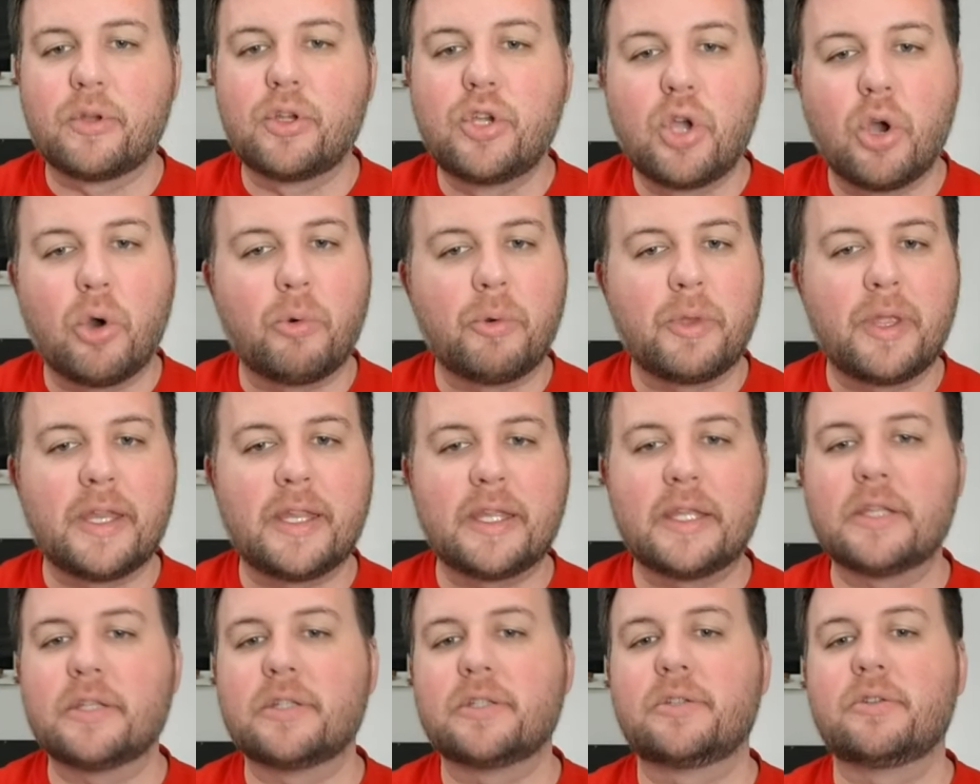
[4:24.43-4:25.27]
going
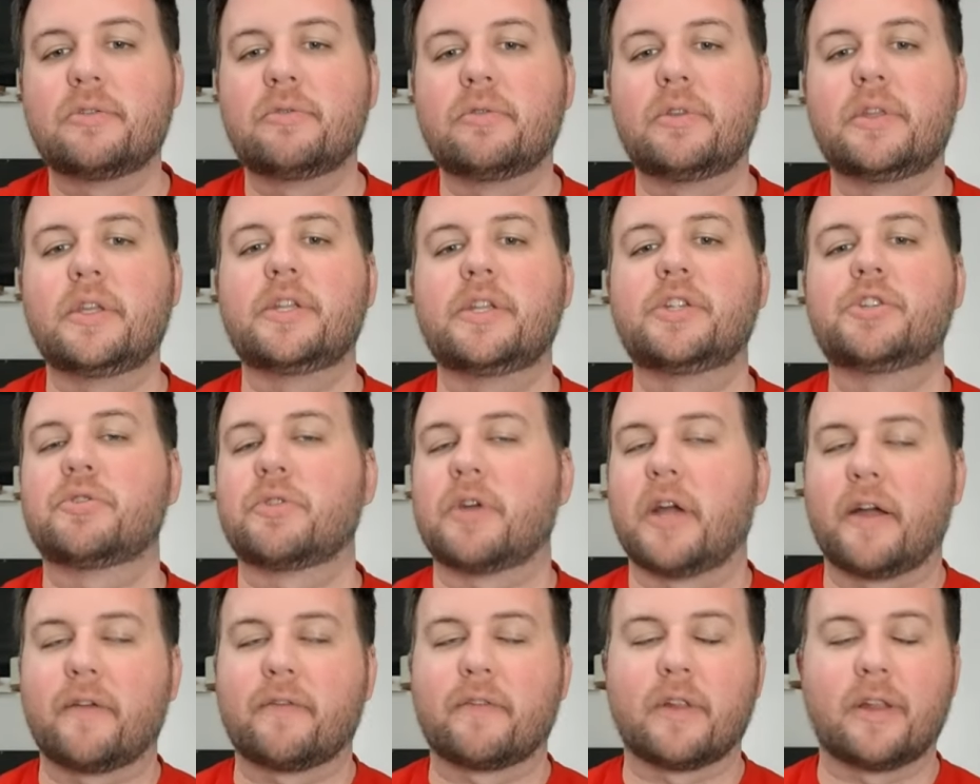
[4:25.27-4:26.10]
into the
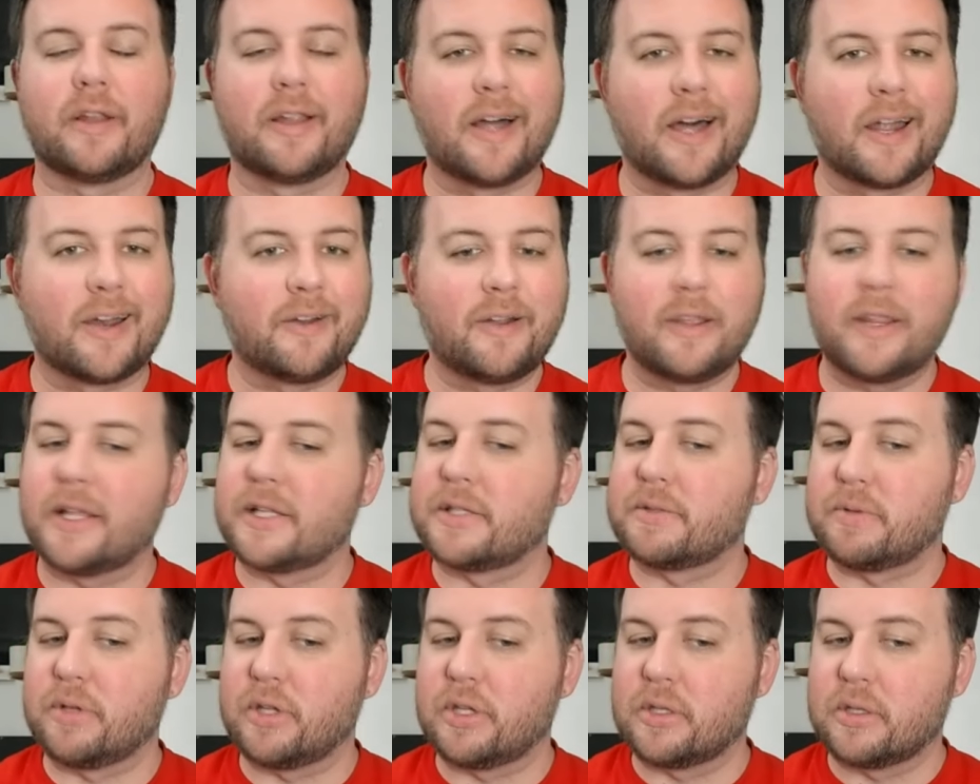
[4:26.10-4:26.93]
draft lottery.
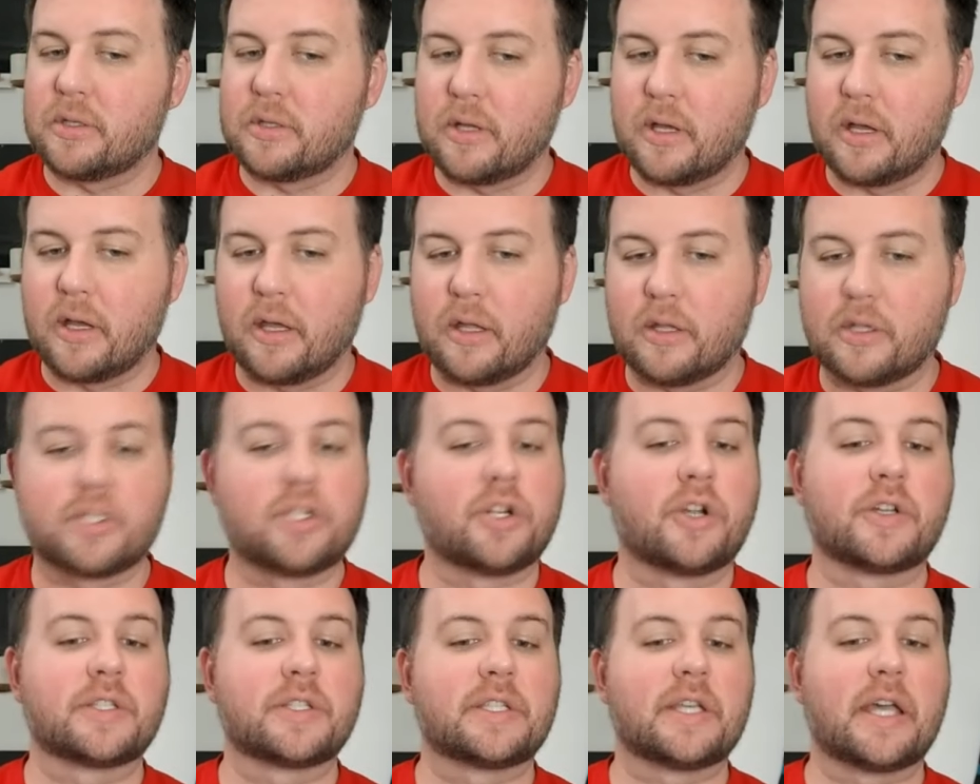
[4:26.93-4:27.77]
That's where the
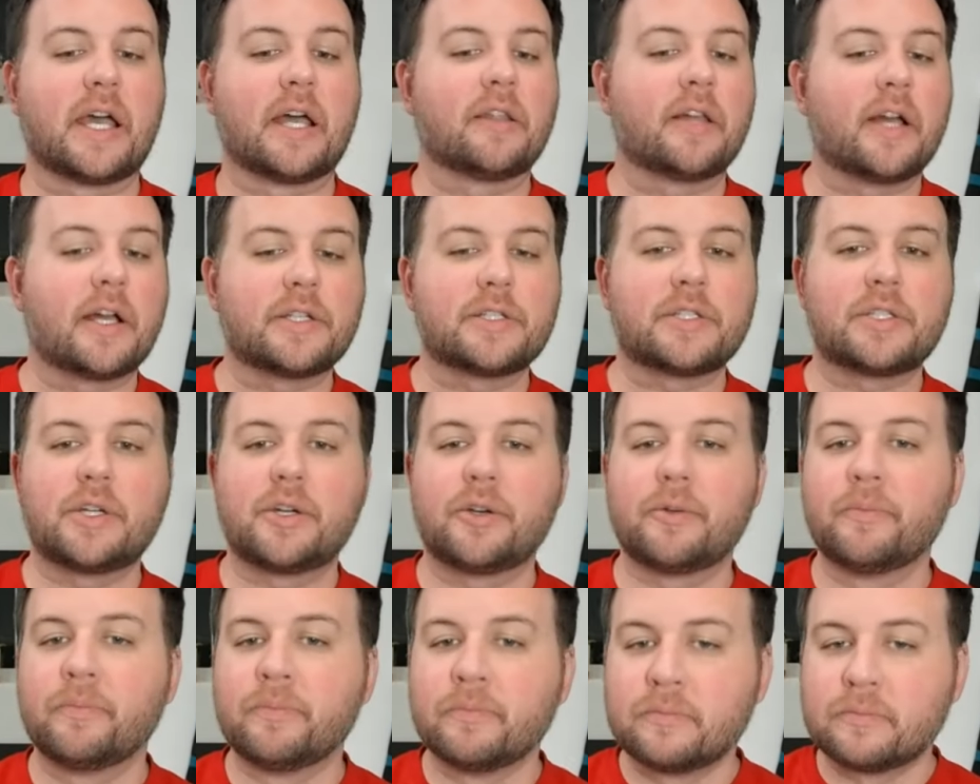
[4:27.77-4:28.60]
Sharks sat last
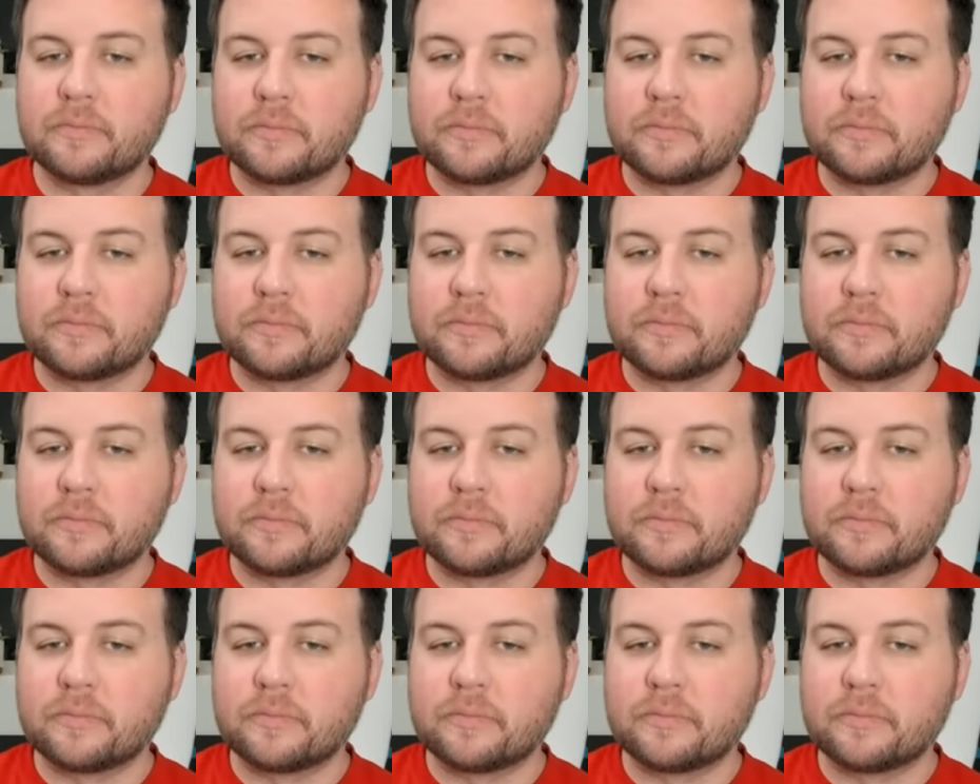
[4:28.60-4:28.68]
year.